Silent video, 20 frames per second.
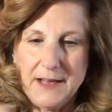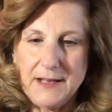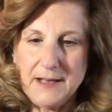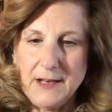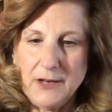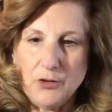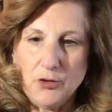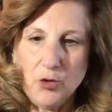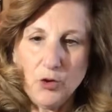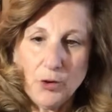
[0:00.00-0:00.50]

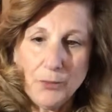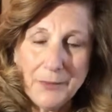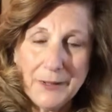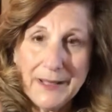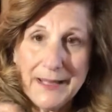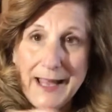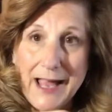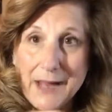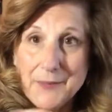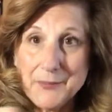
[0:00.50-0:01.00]
And
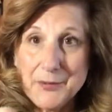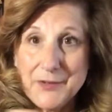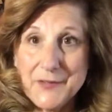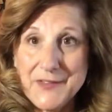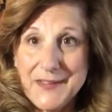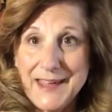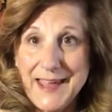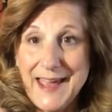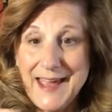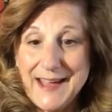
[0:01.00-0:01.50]
normally I put
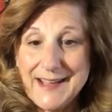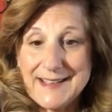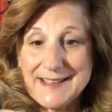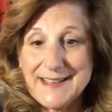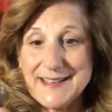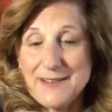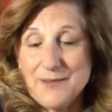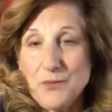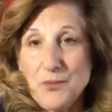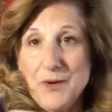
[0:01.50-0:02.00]
the eggs
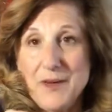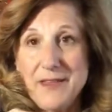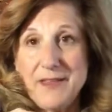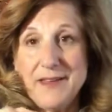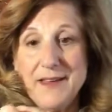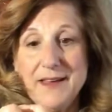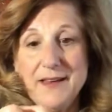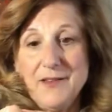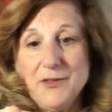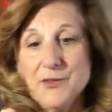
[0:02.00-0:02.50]
in with
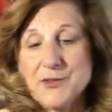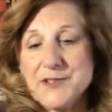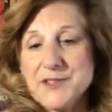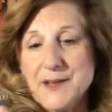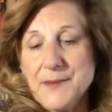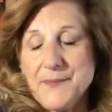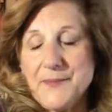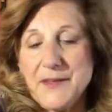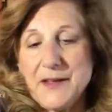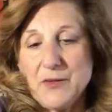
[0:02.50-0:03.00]
it or
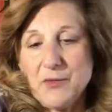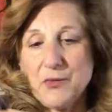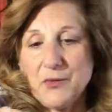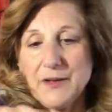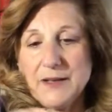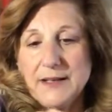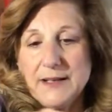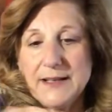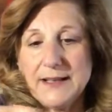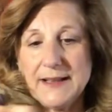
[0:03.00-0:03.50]
something
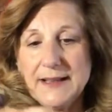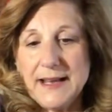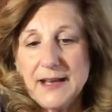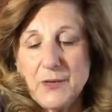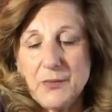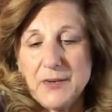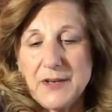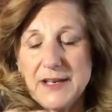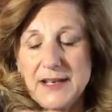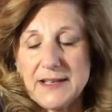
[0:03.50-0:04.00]
really
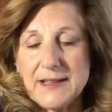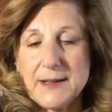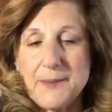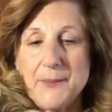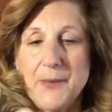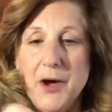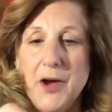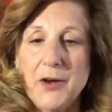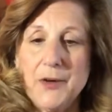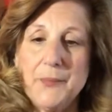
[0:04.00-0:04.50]
liquidy at the
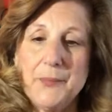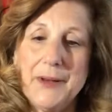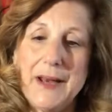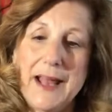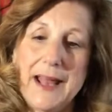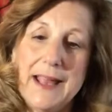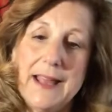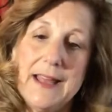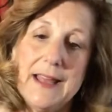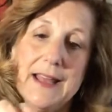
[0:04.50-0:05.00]
bottom, but
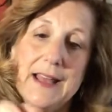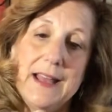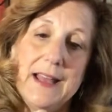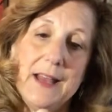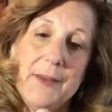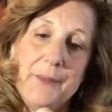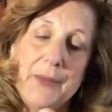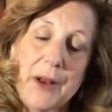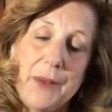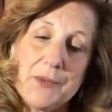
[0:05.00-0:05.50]

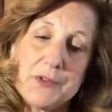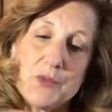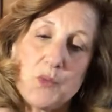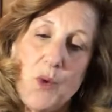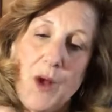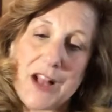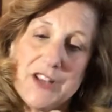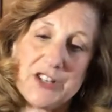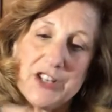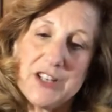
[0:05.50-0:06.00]
I was
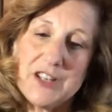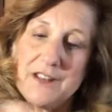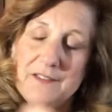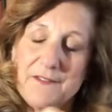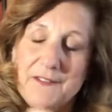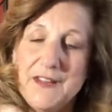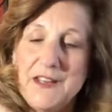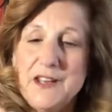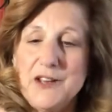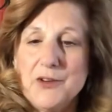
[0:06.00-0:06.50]
watching a
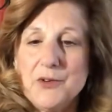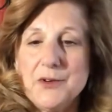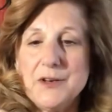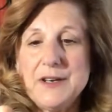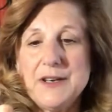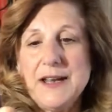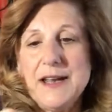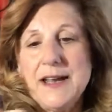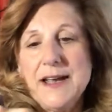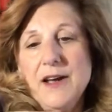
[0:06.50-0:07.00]
video
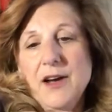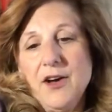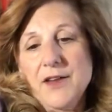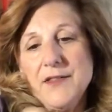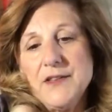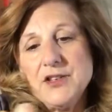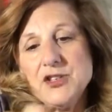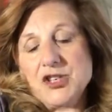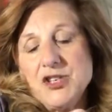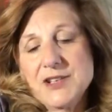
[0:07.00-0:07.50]
today
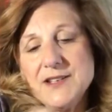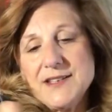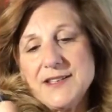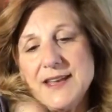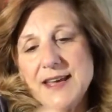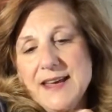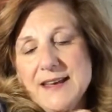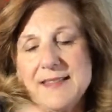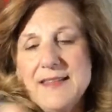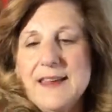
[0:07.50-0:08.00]
on the
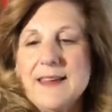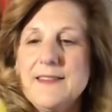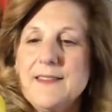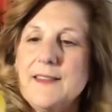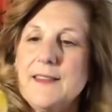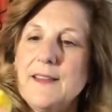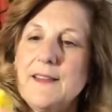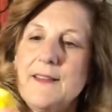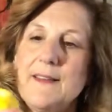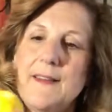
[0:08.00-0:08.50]
cheesecake thing,
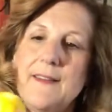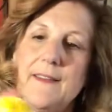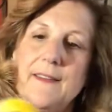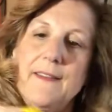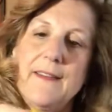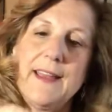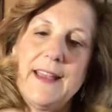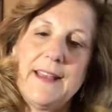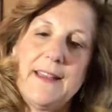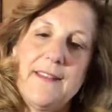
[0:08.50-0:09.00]
and
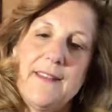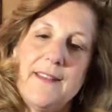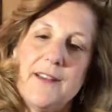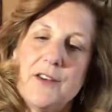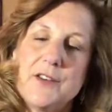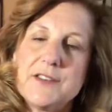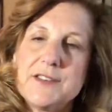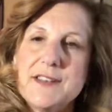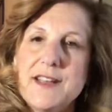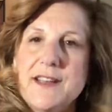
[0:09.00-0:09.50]
the lady
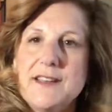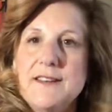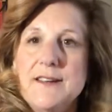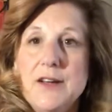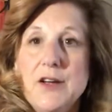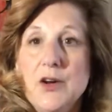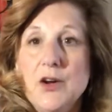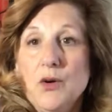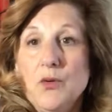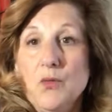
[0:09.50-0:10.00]
there said,
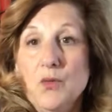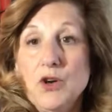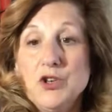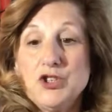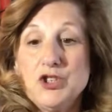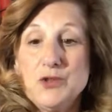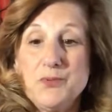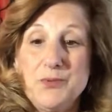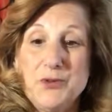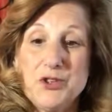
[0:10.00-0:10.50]

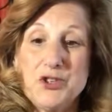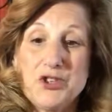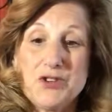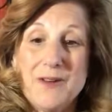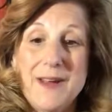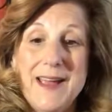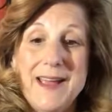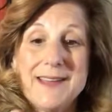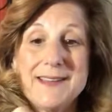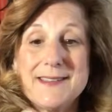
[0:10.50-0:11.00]
once you put
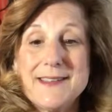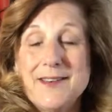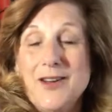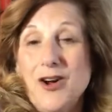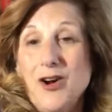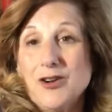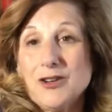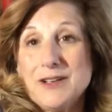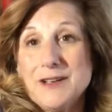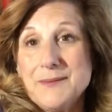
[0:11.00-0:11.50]
your eggs in,
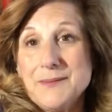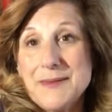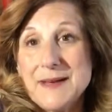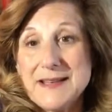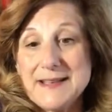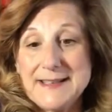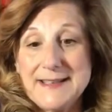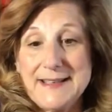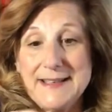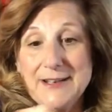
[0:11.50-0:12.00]
hardly
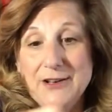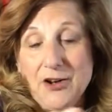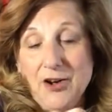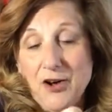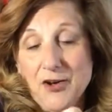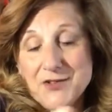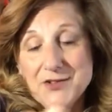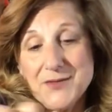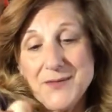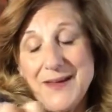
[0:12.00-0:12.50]
mix it at
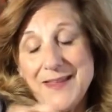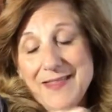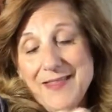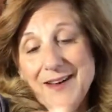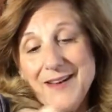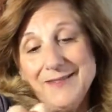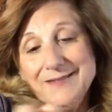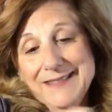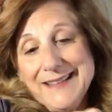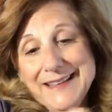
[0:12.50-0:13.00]
all. So I
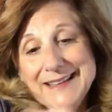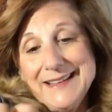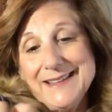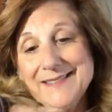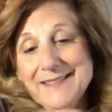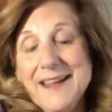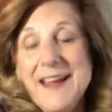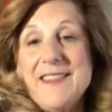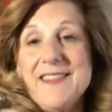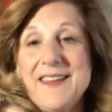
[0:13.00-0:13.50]
thought,
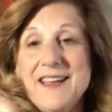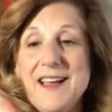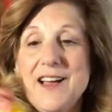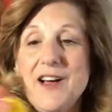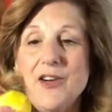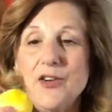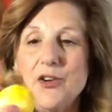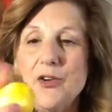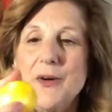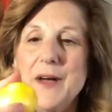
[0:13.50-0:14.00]
I think
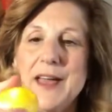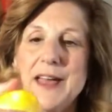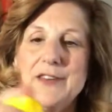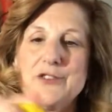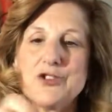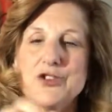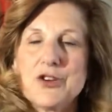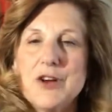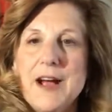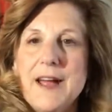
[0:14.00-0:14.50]
I'll go ahead
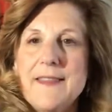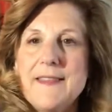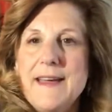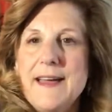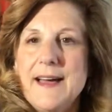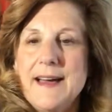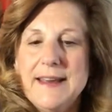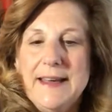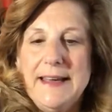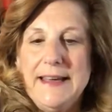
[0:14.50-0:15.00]
and try
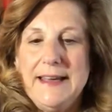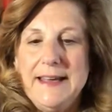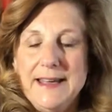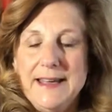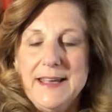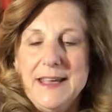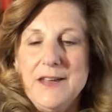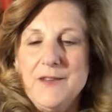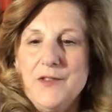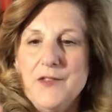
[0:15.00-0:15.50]
that,
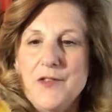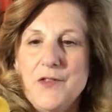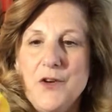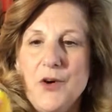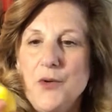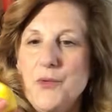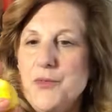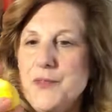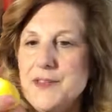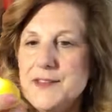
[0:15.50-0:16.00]
even
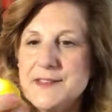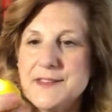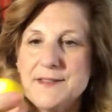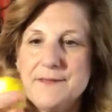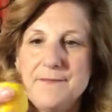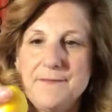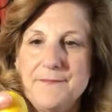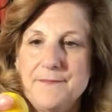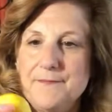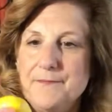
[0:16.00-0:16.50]
though
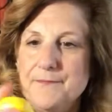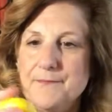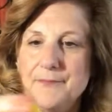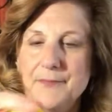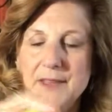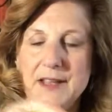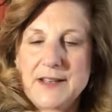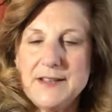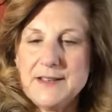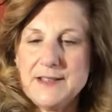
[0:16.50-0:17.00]
this
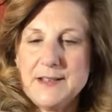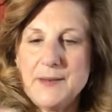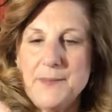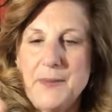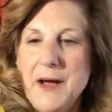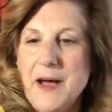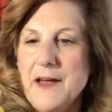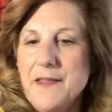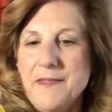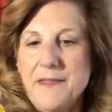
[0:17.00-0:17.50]

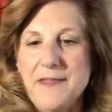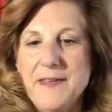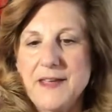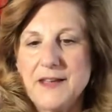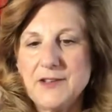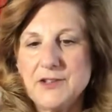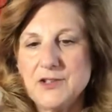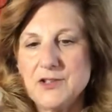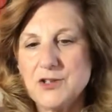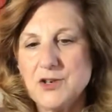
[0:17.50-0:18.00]
Instapot
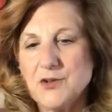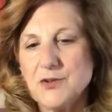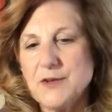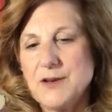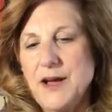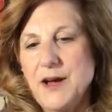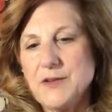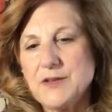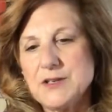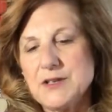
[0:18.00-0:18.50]
thing
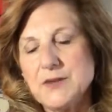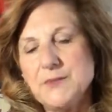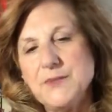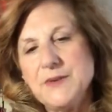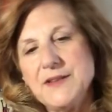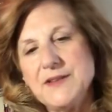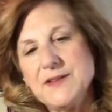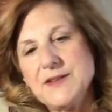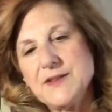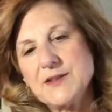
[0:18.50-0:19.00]
turned out to
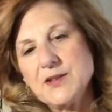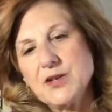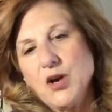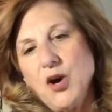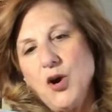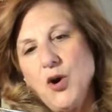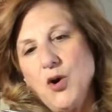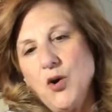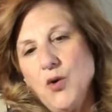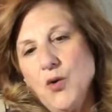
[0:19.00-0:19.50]
be
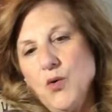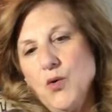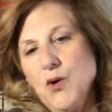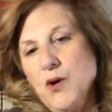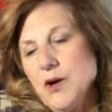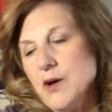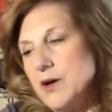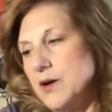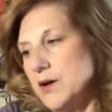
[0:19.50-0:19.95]
so